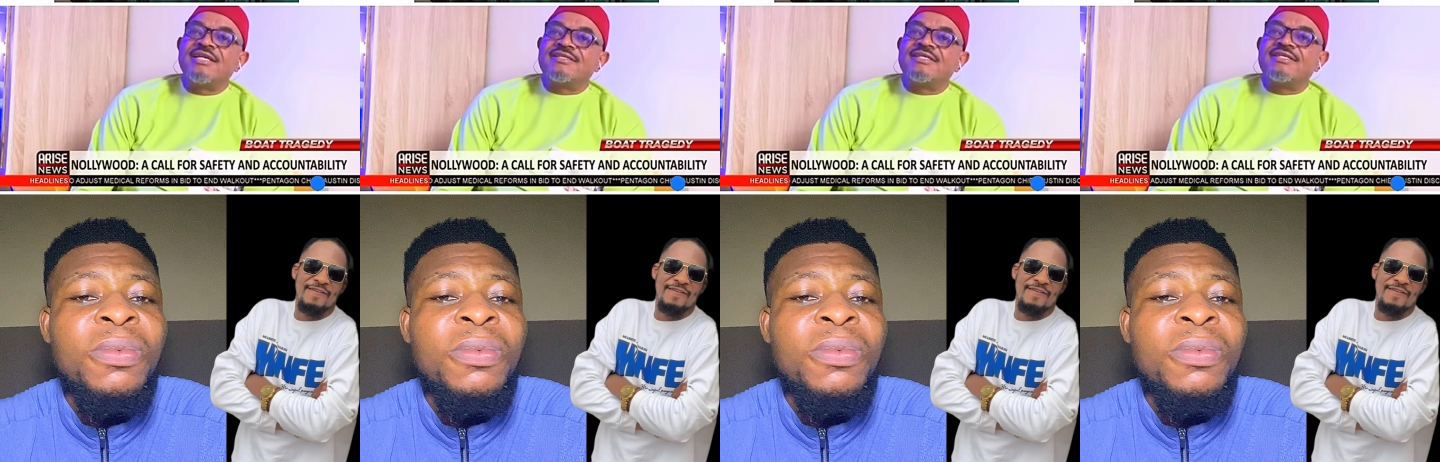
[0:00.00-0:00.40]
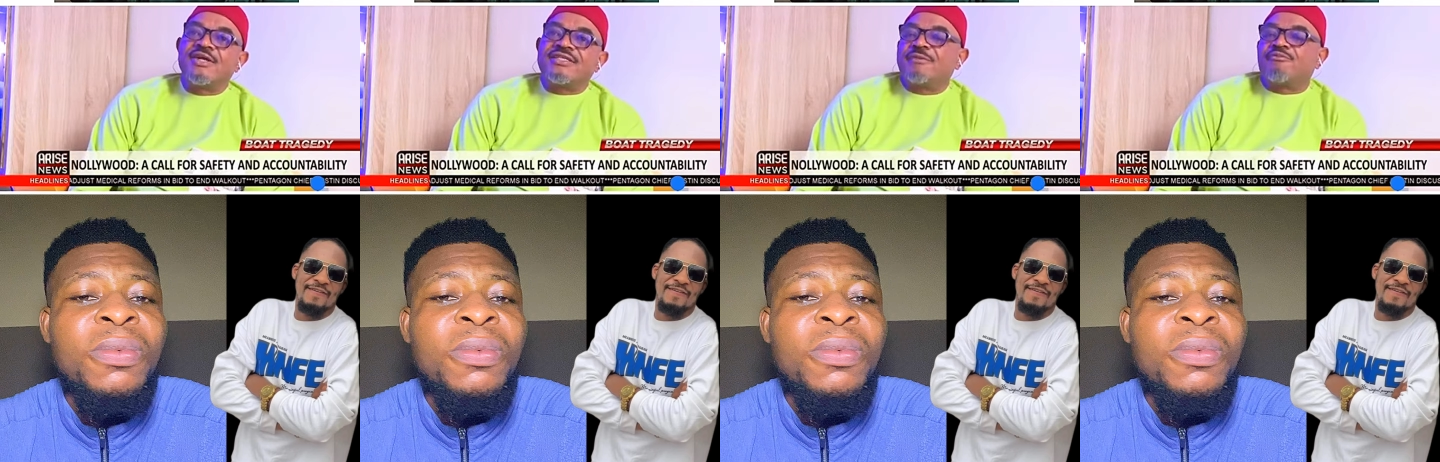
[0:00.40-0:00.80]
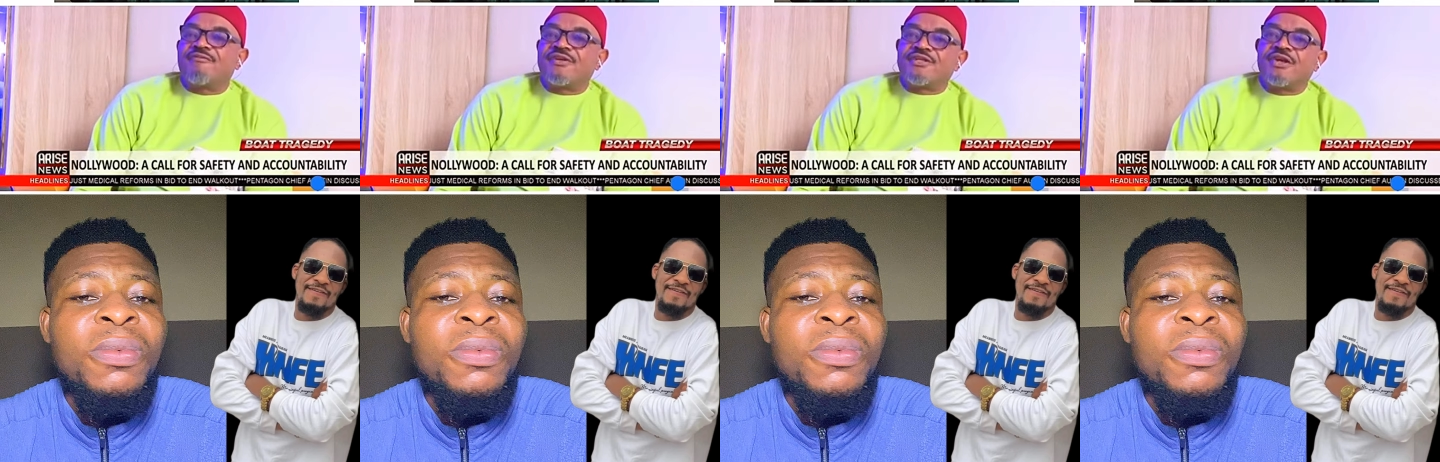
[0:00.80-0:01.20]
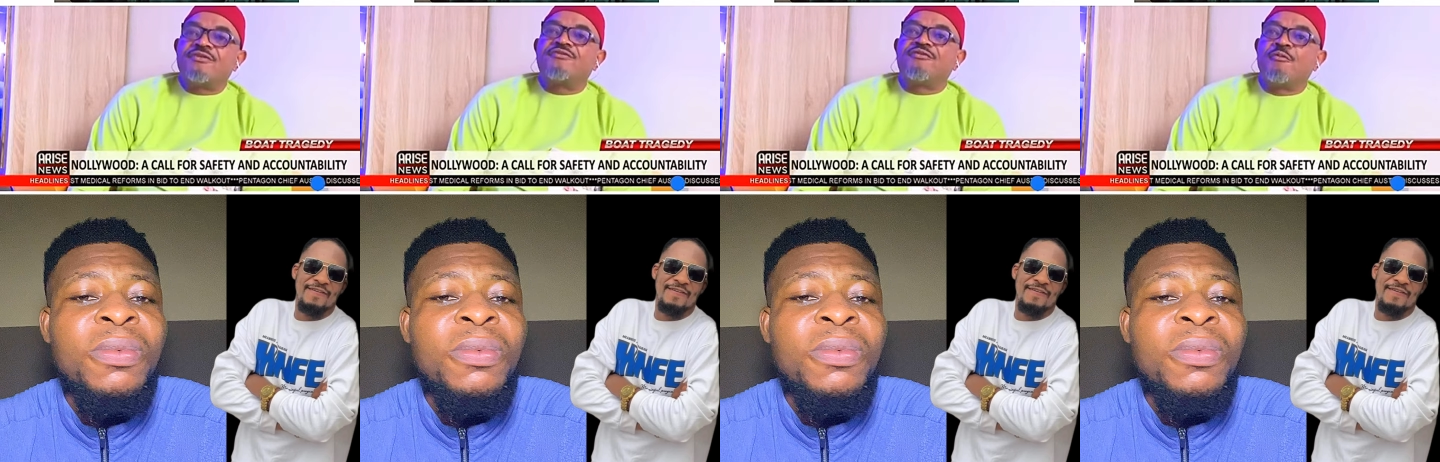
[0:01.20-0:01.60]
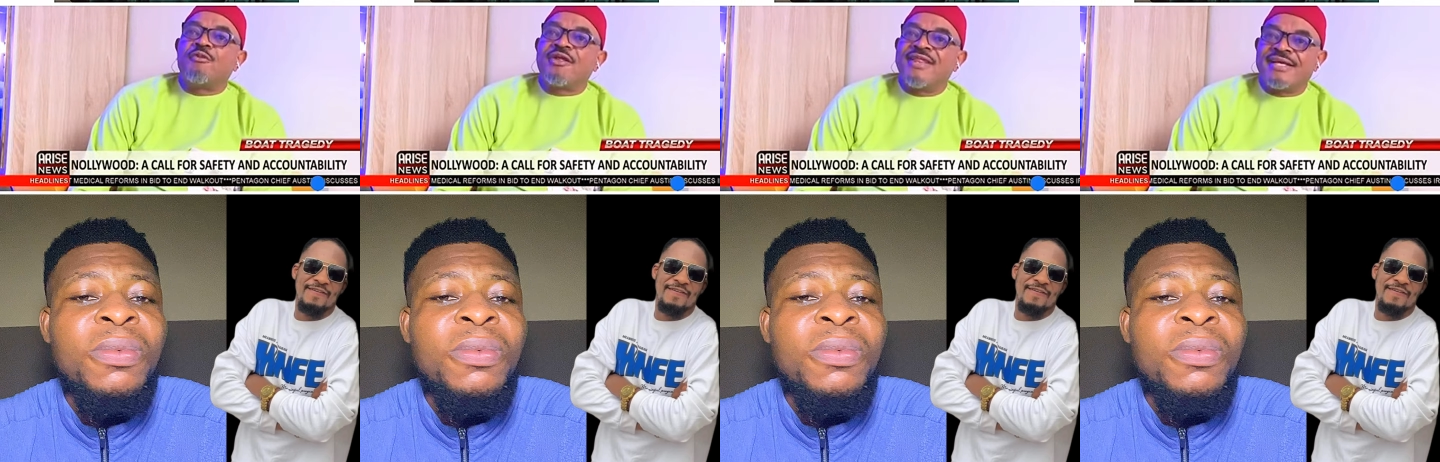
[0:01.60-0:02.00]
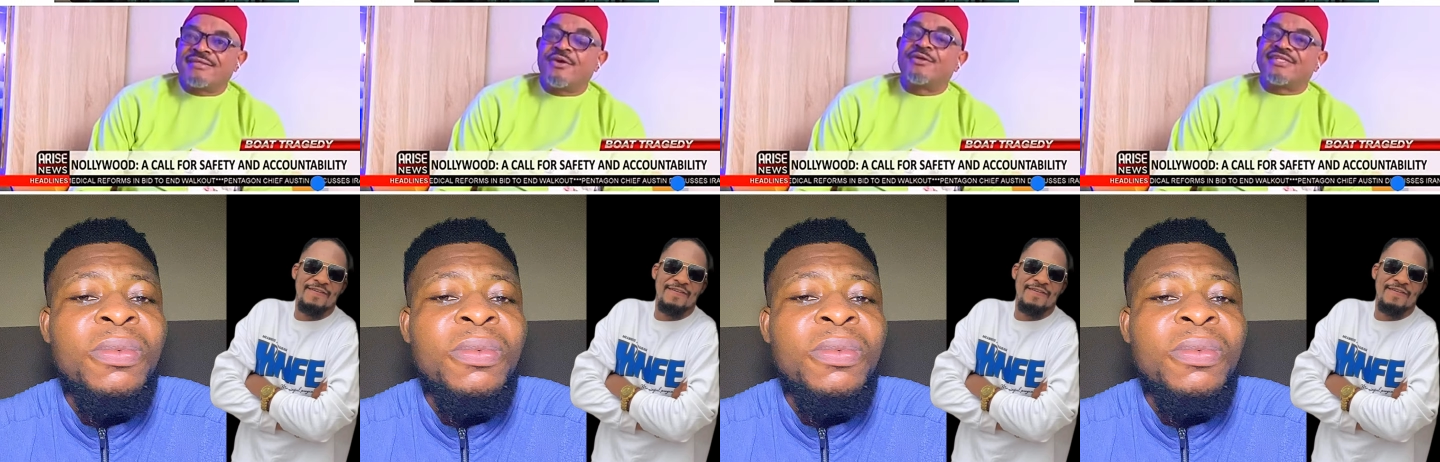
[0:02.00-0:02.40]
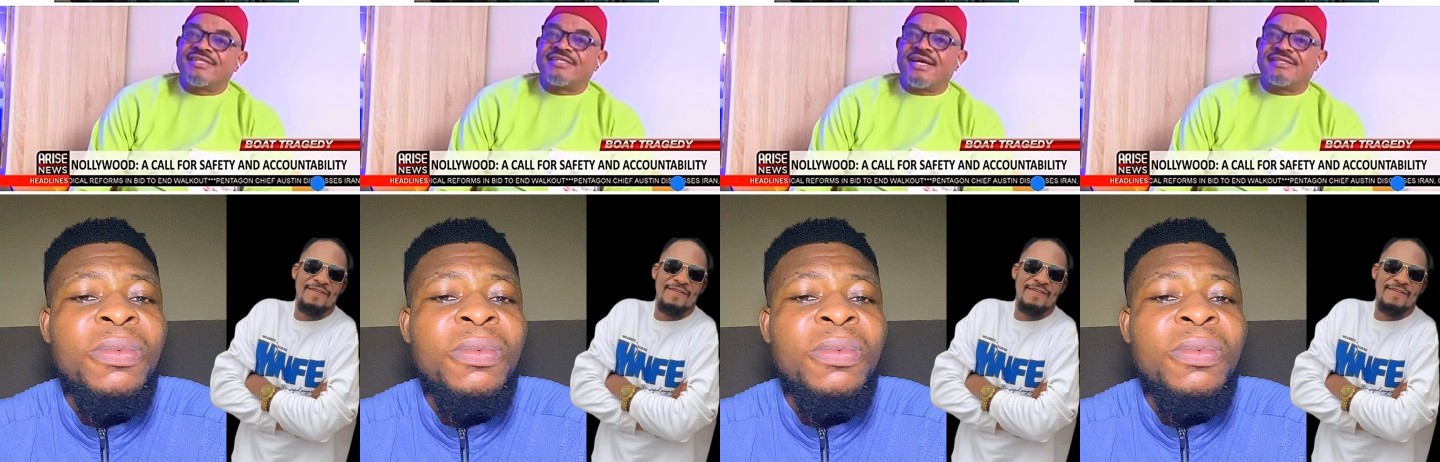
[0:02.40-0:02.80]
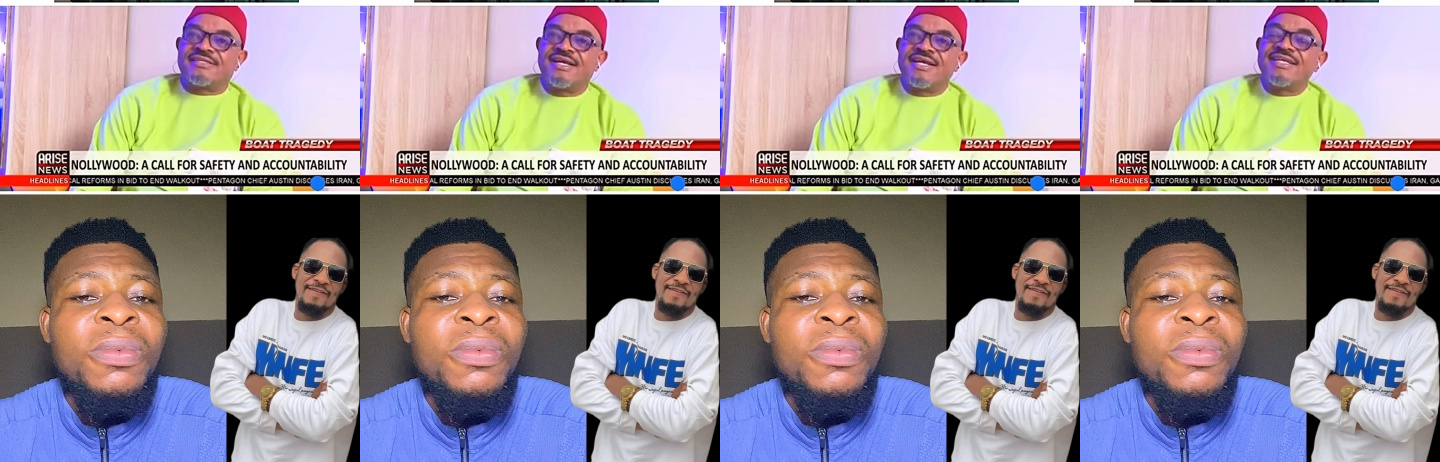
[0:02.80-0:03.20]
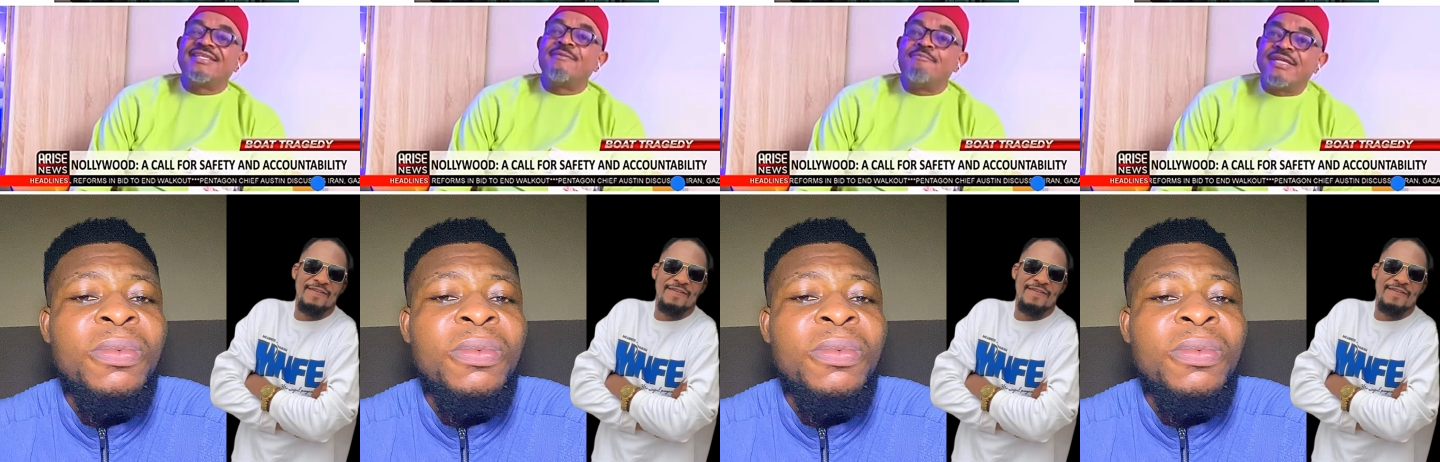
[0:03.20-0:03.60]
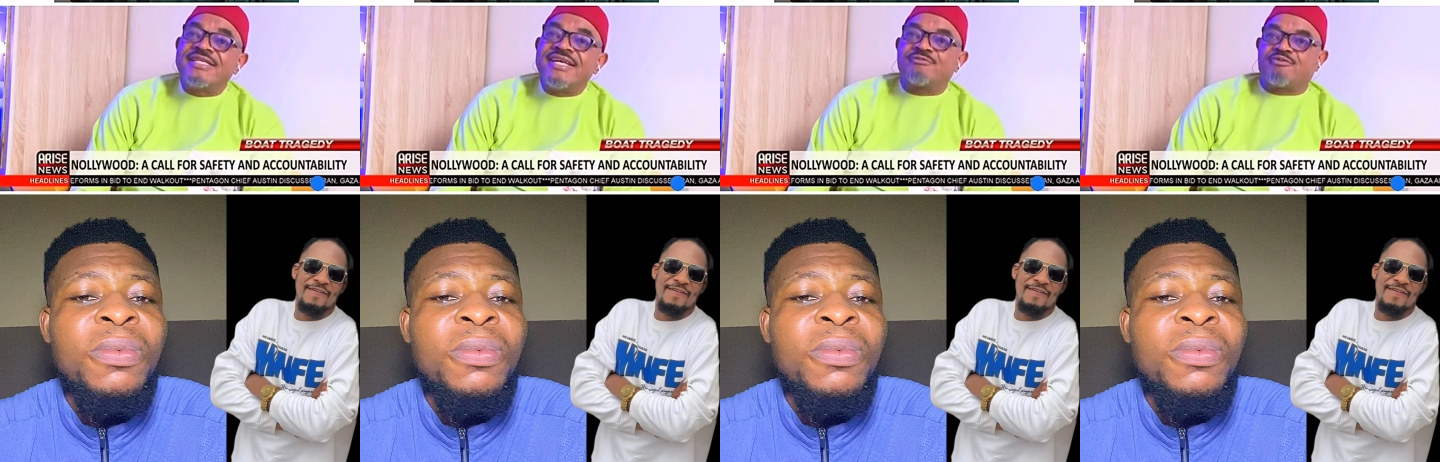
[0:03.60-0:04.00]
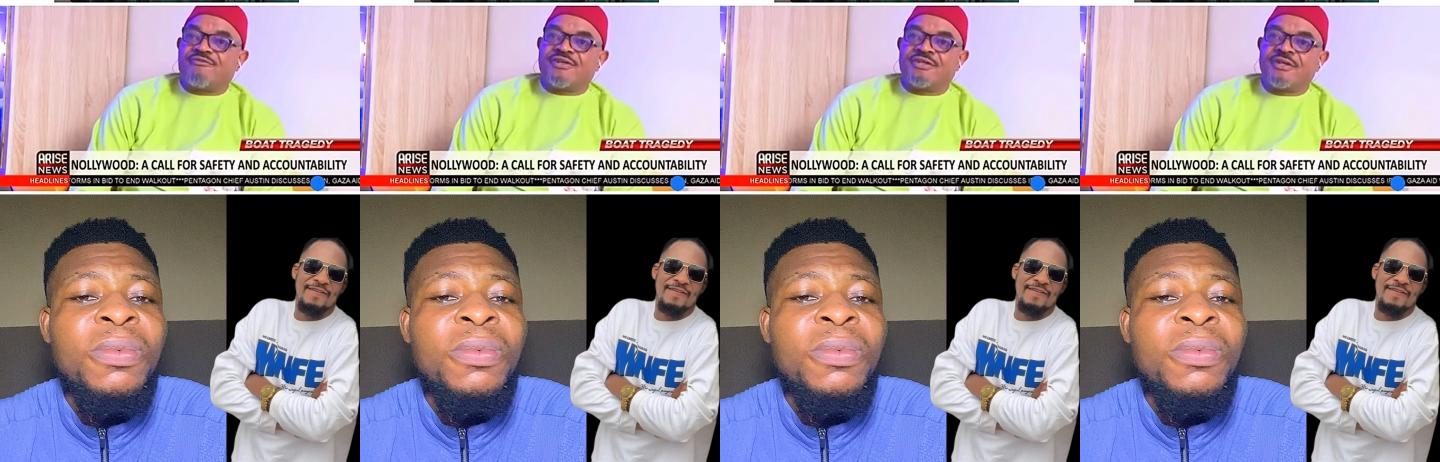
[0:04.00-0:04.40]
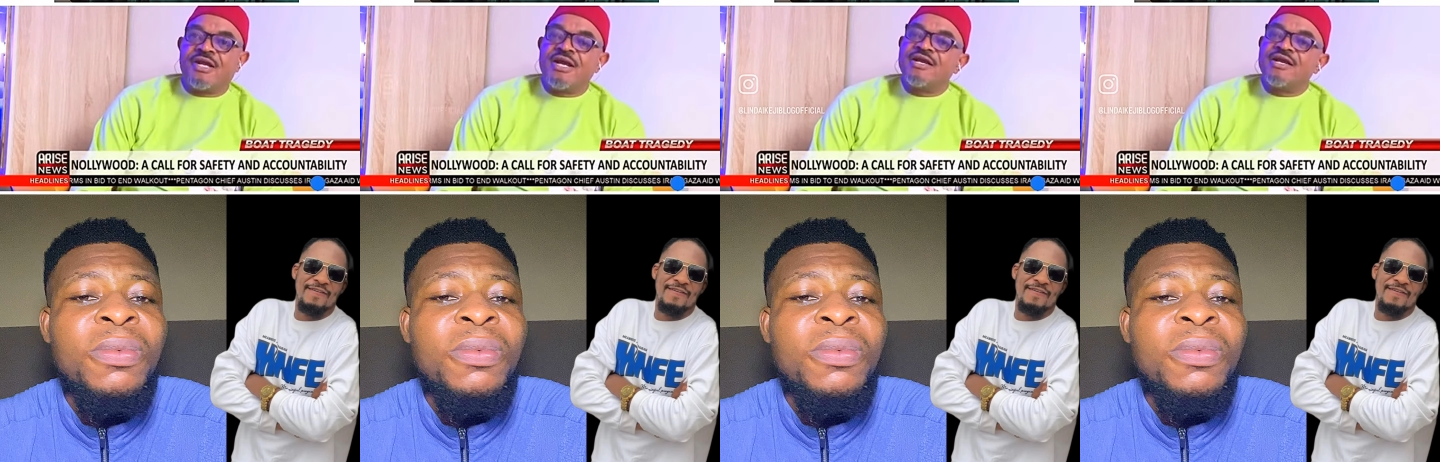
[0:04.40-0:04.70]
Speaker 1: this is not a profession for brothers or sisters. It's a business profession.